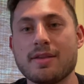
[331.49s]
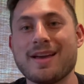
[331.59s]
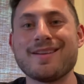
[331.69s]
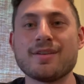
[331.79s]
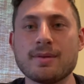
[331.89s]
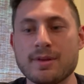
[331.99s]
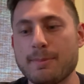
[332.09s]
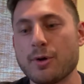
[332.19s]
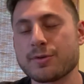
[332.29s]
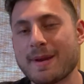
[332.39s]
then the
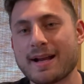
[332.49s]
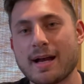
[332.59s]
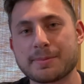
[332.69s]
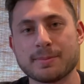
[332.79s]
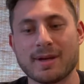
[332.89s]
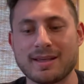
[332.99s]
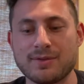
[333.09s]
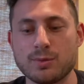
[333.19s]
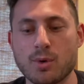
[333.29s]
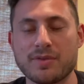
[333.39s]
post back option might
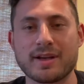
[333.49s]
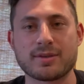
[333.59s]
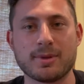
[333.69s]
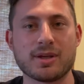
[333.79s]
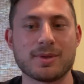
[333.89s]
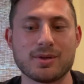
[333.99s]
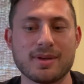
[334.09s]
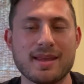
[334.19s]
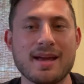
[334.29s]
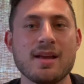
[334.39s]
give you more flexibility with
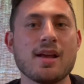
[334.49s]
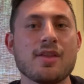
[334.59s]
doing that.